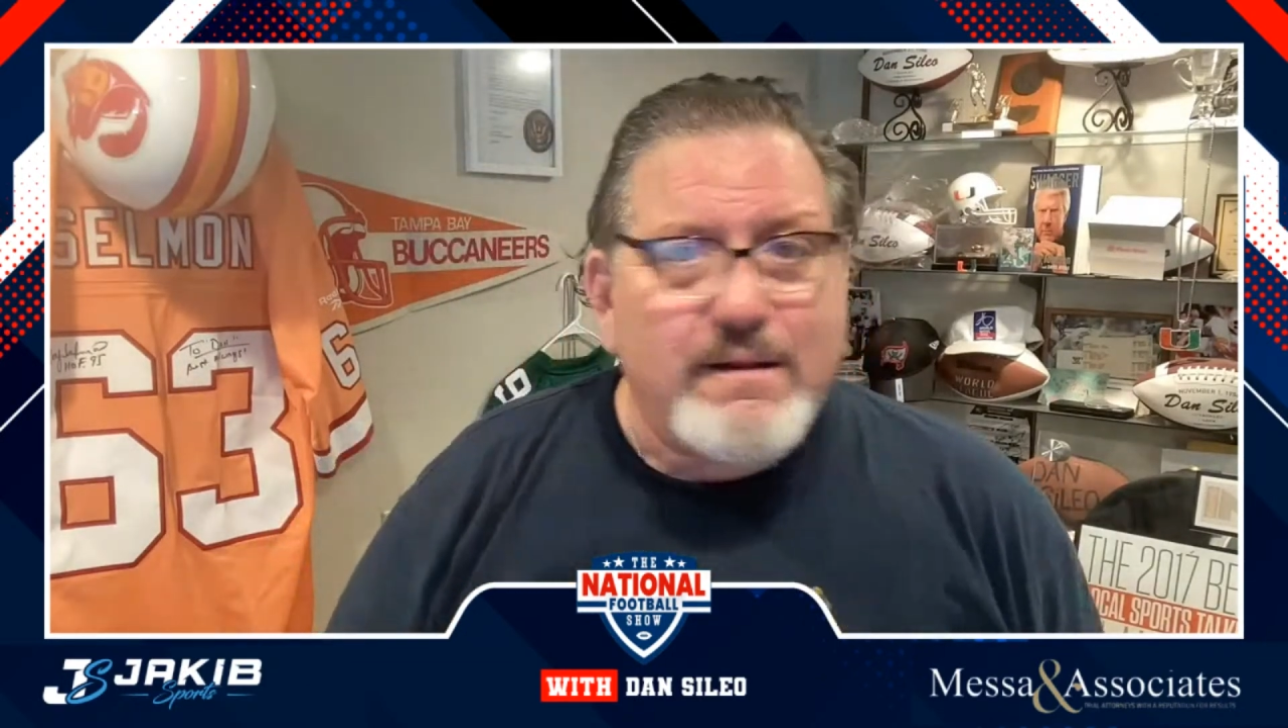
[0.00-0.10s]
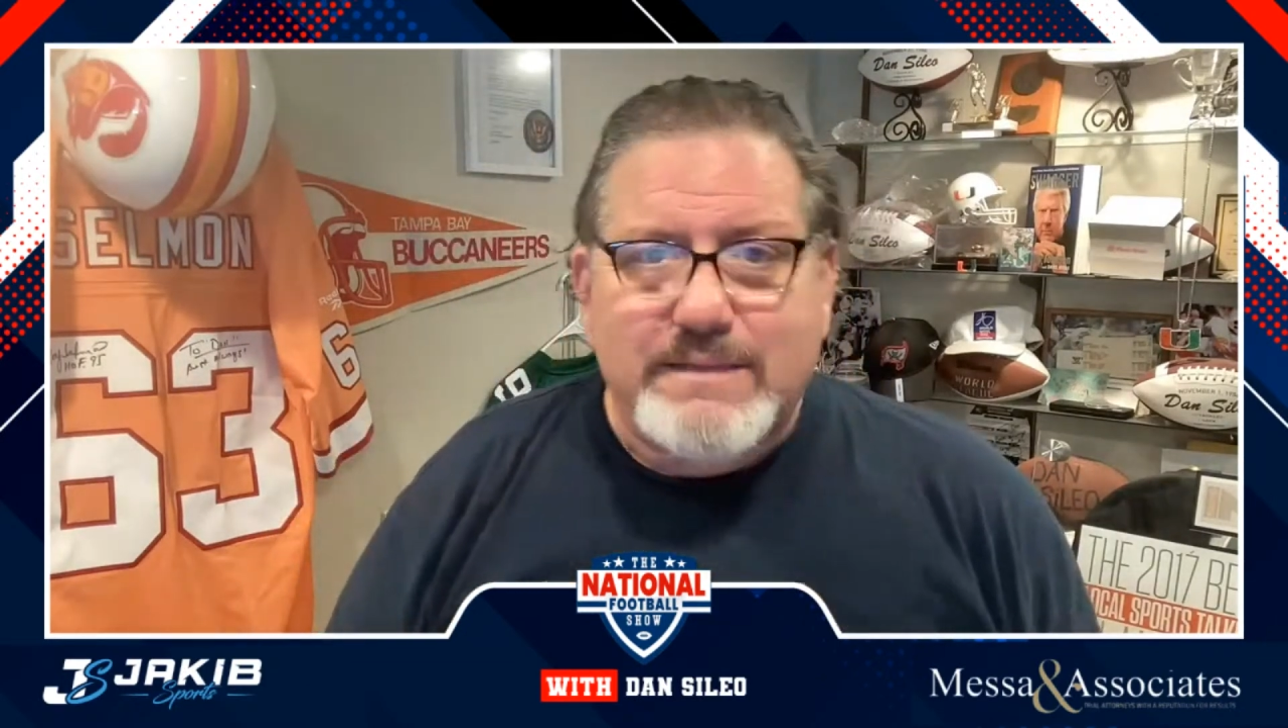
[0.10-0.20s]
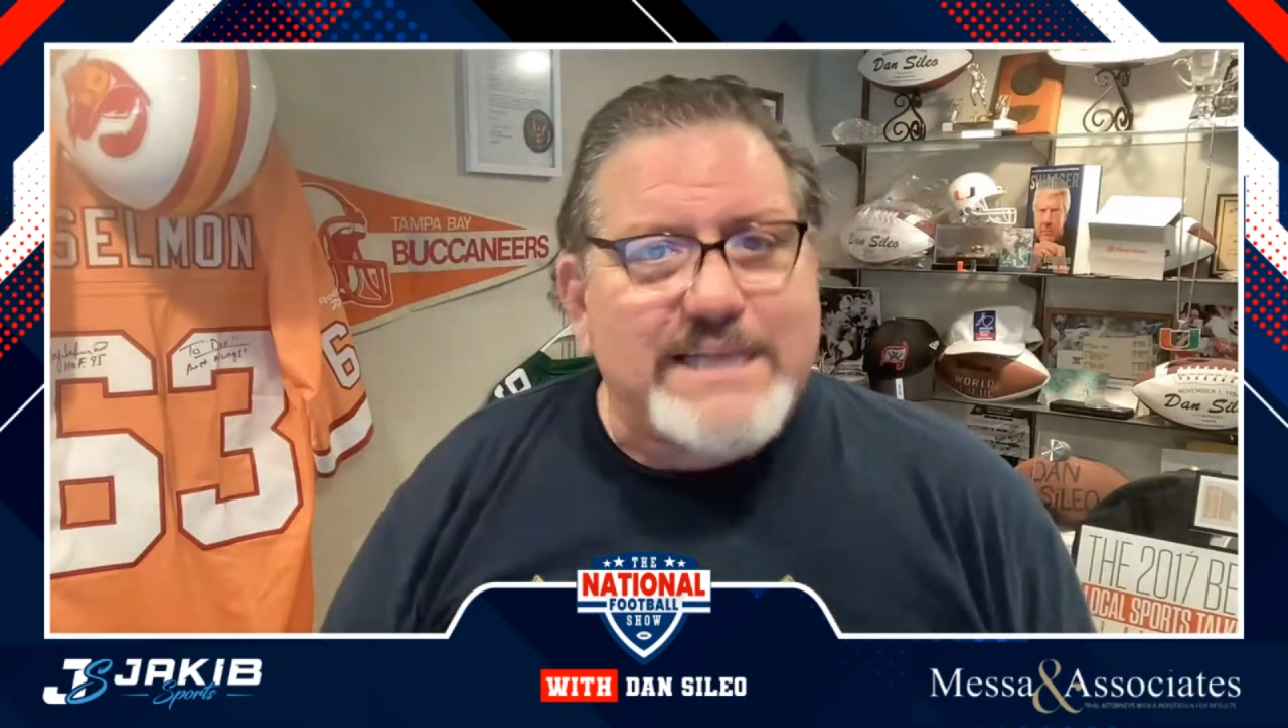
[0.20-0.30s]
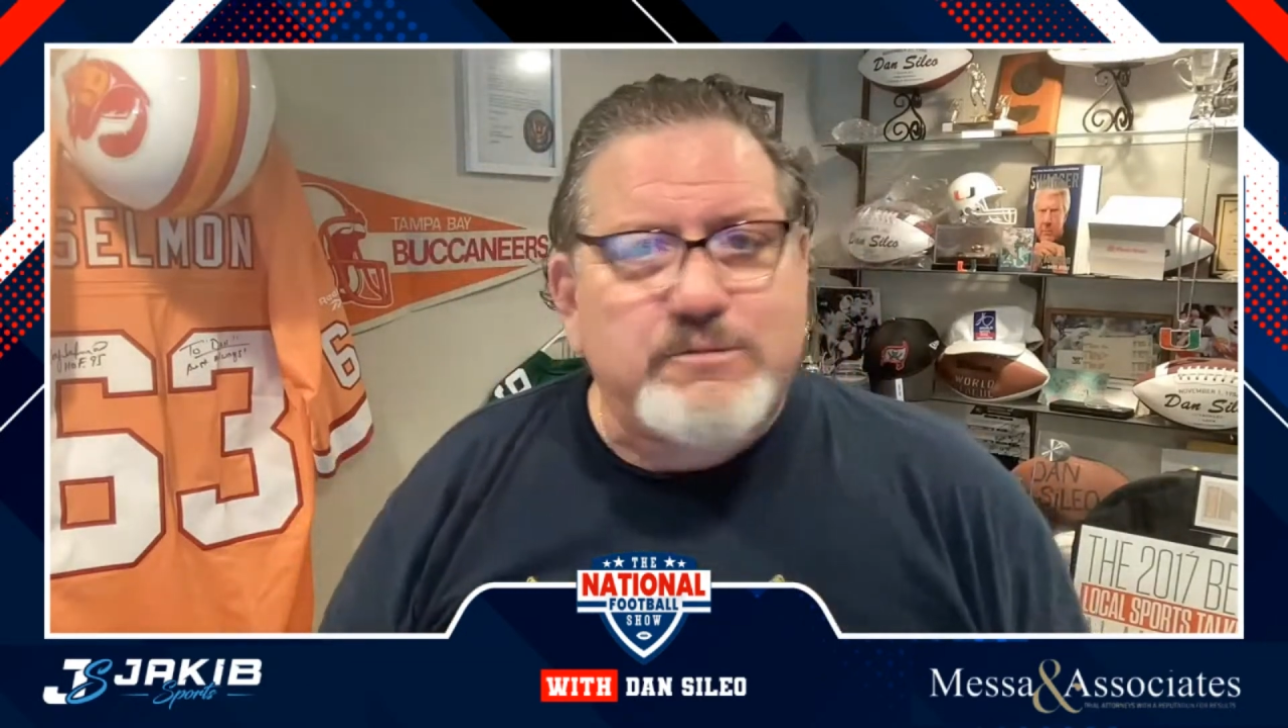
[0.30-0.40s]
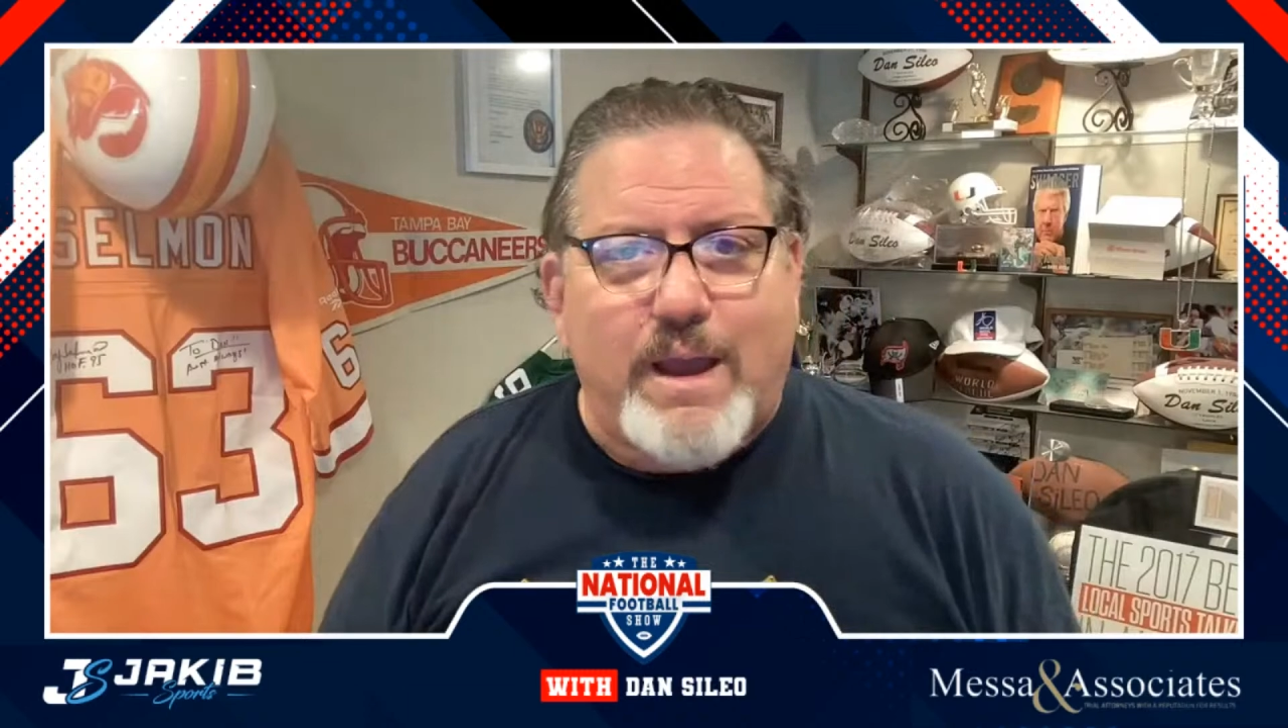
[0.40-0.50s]

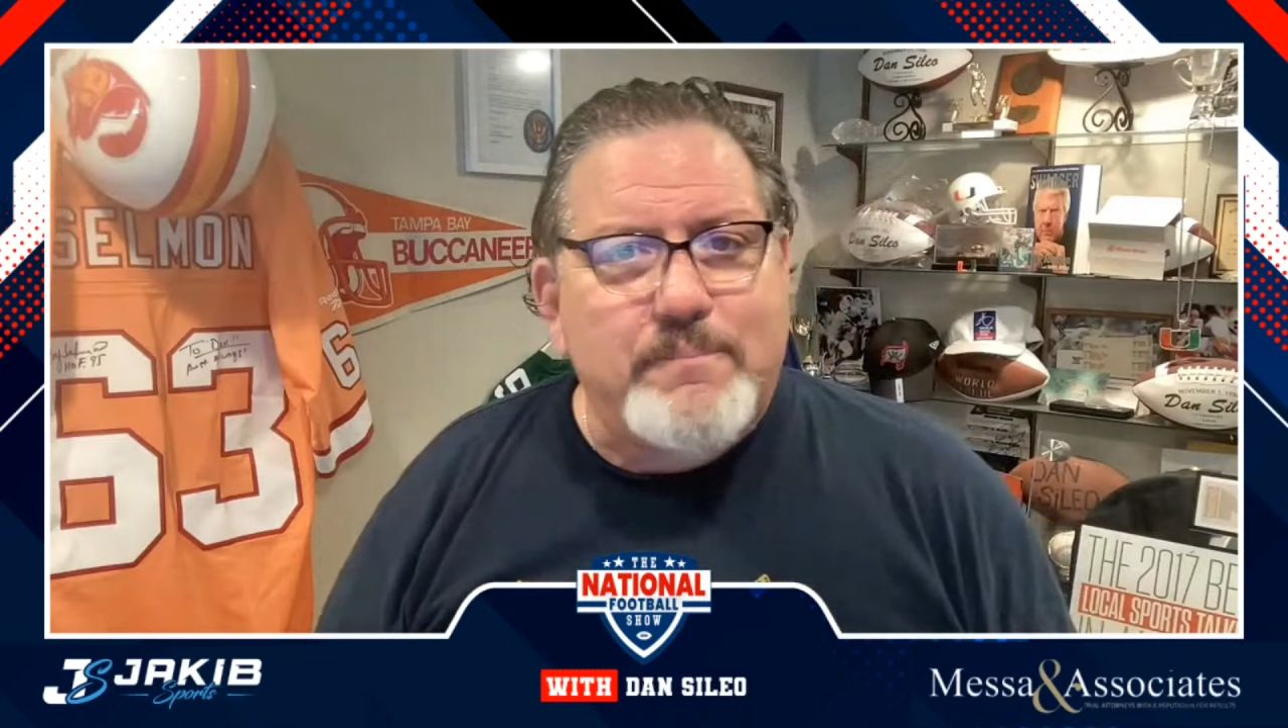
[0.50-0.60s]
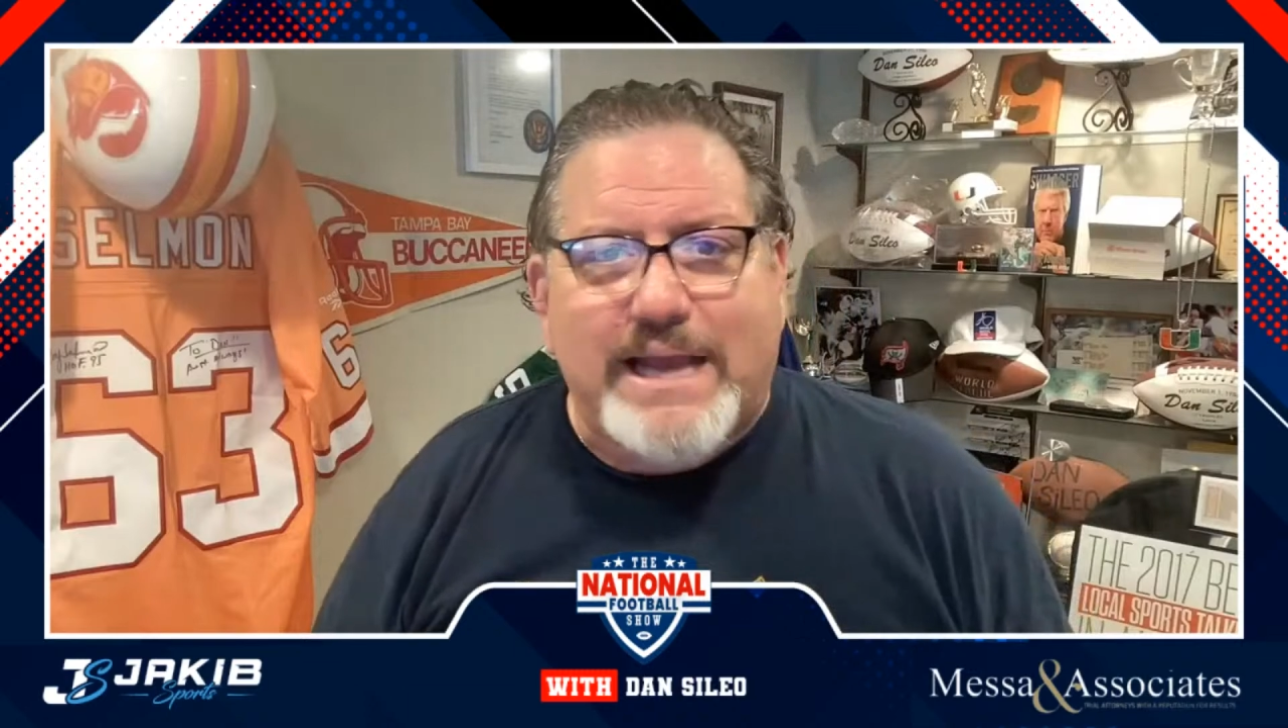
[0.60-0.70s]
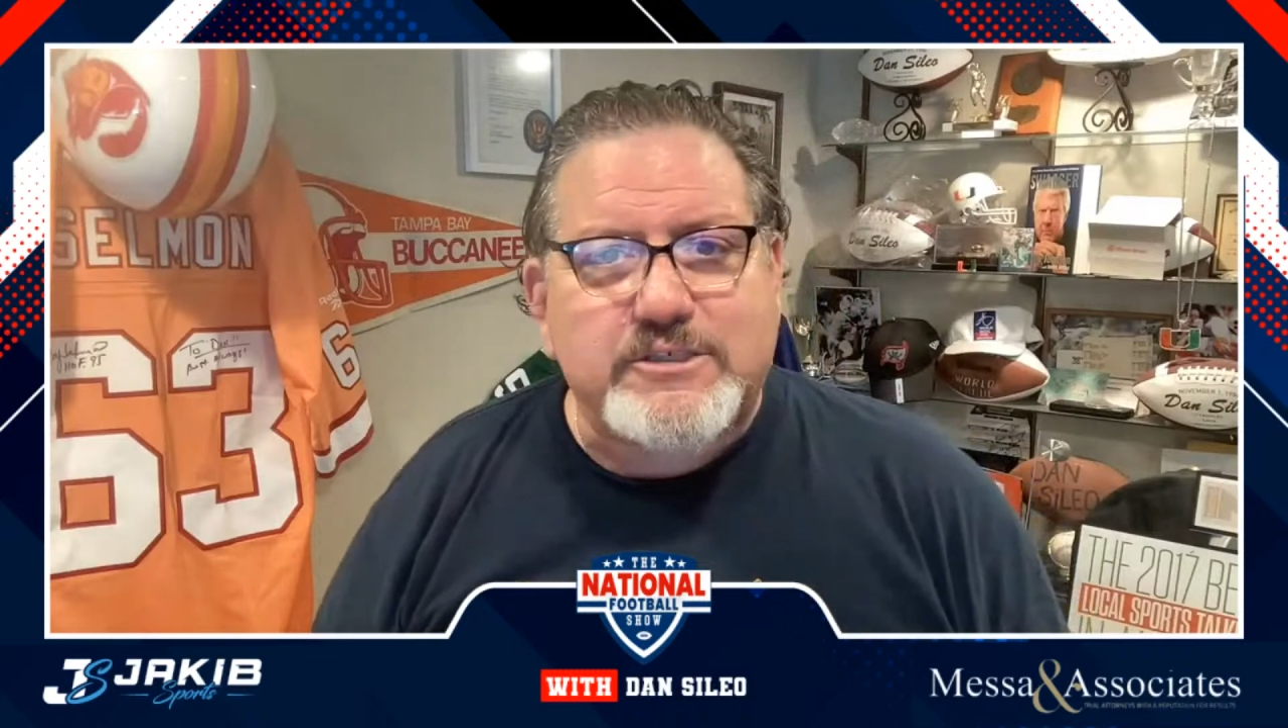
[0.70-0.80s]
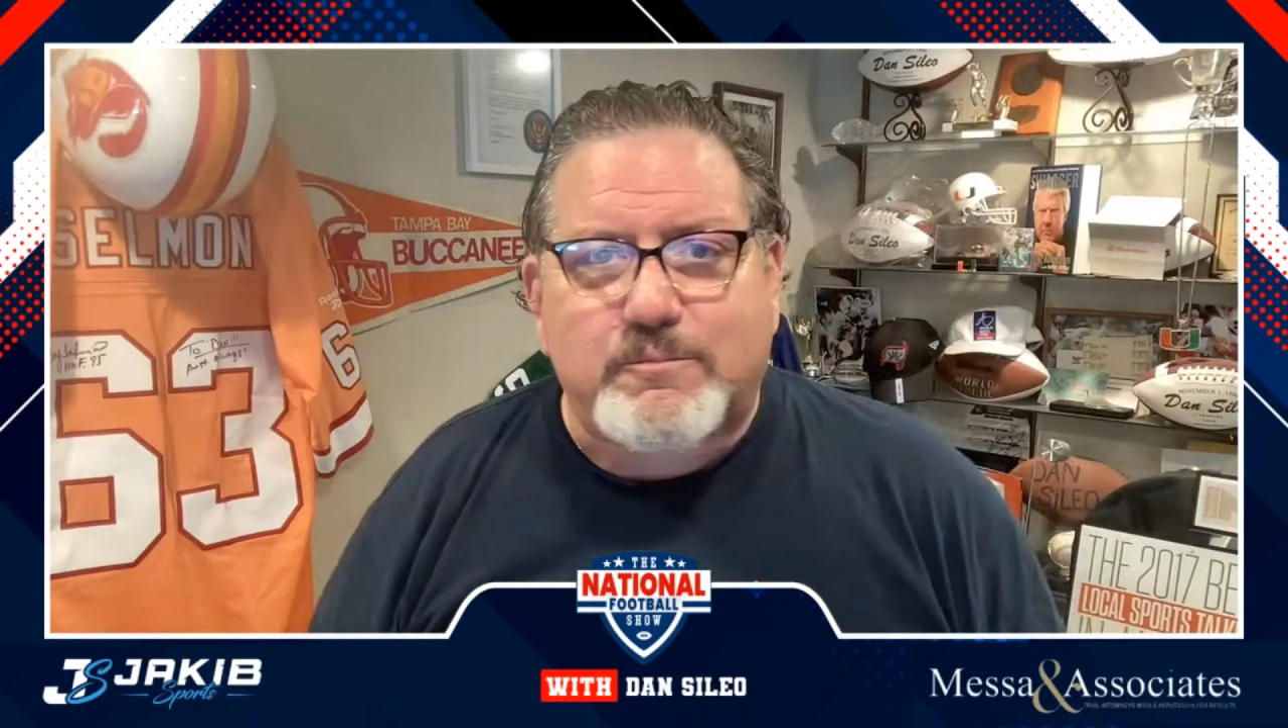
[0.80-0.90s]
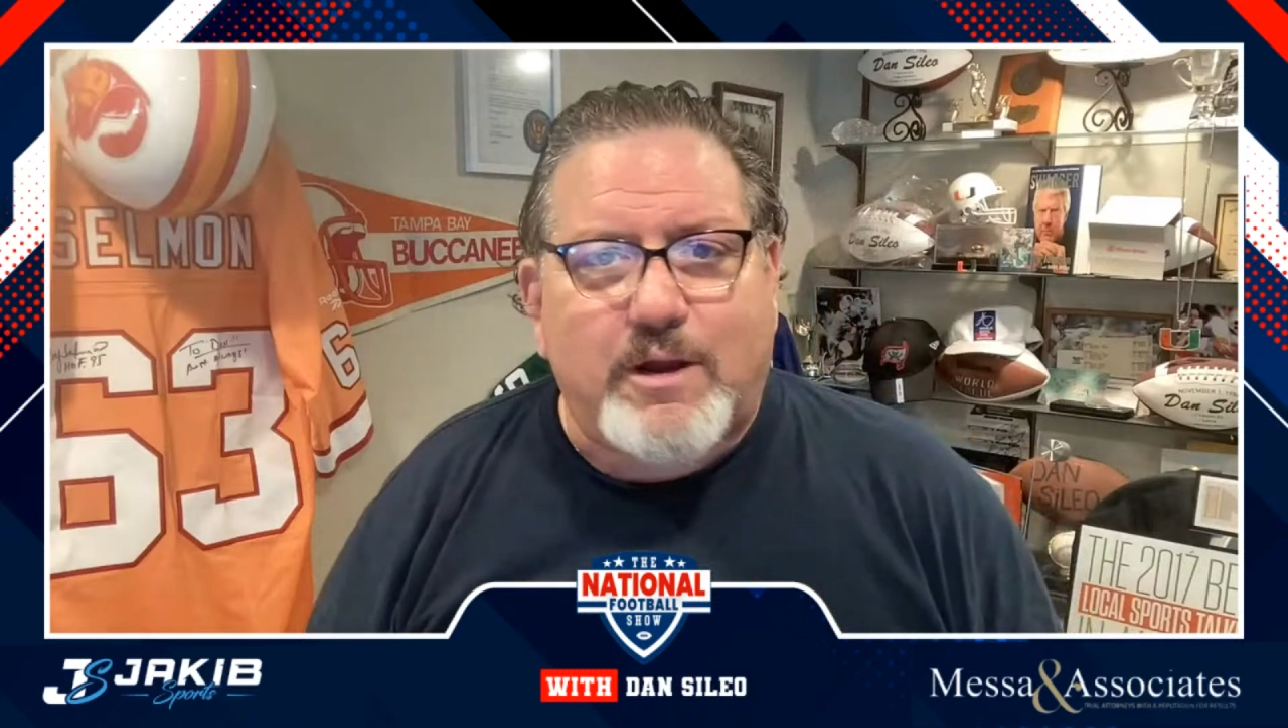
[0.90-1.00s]
That's why Patrick